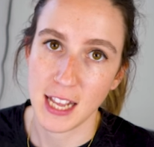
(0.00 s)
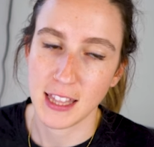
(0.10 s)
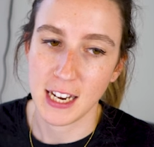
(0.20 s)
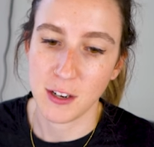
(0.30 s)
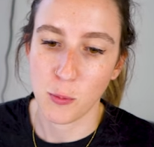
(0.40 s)

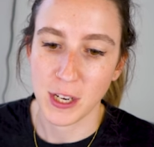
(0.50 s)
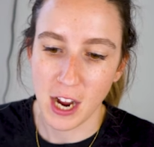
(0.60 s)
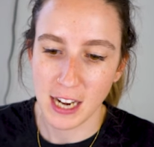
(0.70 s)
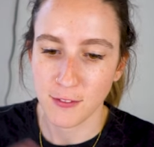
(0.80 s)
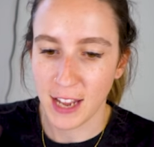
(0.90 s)
And then we
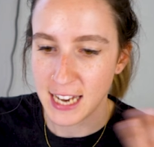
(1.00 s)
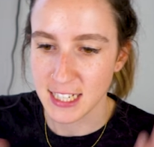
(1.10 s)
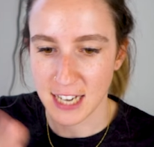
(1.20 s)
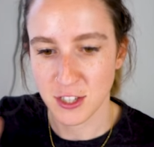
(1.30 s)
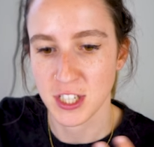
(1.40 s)
kind of
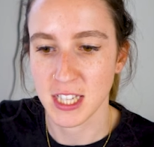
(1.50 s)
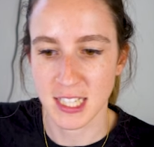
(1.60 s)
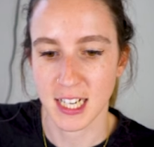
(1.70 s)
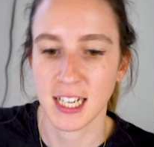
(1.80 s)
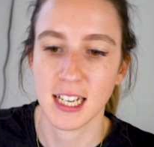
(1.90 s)
attach to the
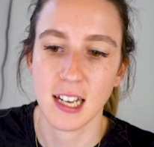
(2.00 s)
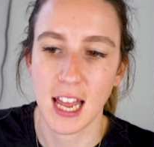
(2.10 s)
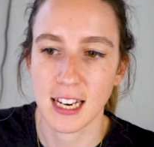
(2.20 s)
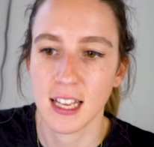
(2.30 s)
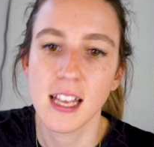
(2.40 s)
ticket like